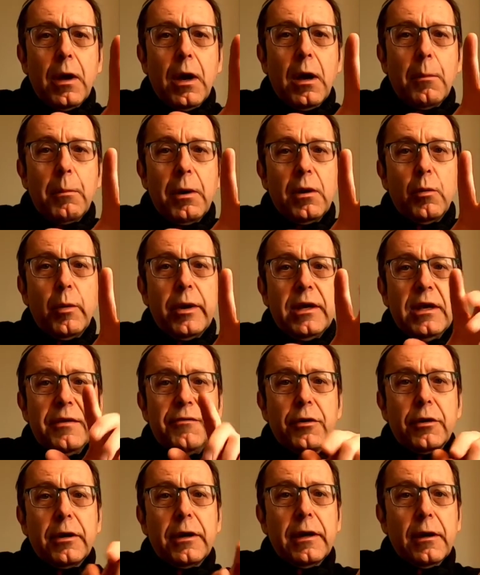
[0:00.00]
And by the way,
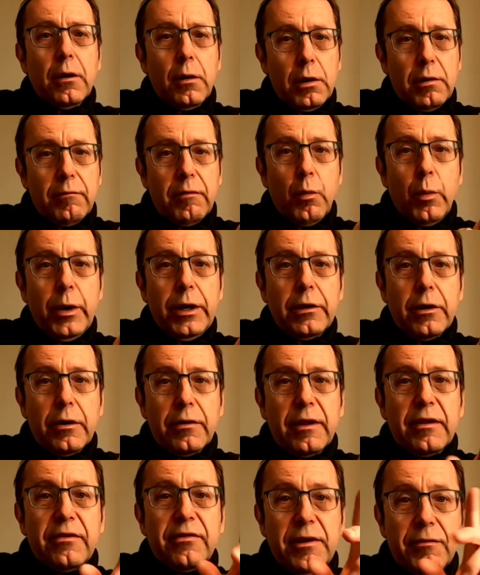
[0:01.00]
if you can get hold of a wing
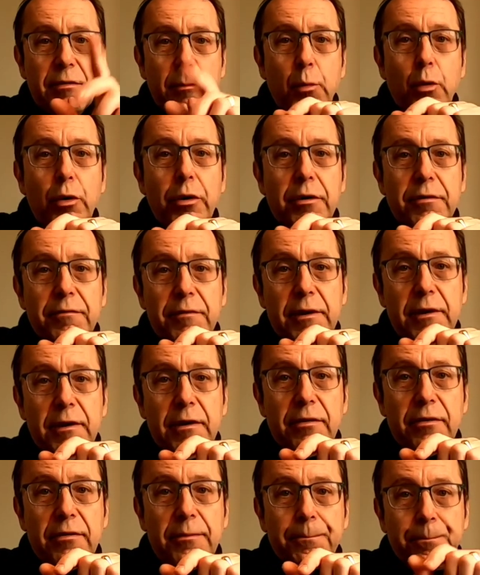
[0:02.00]
nut, that's even more
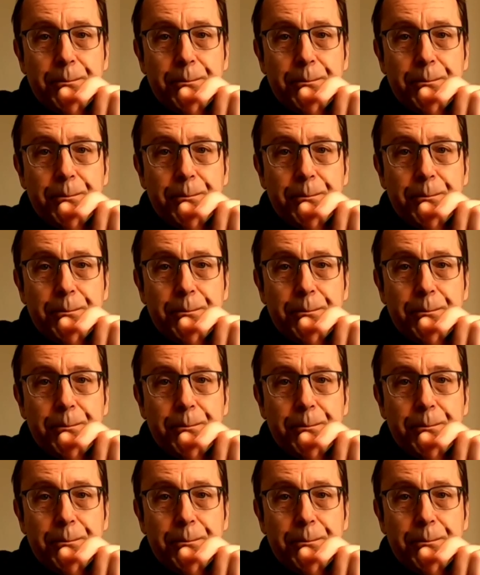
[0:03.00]
convenient.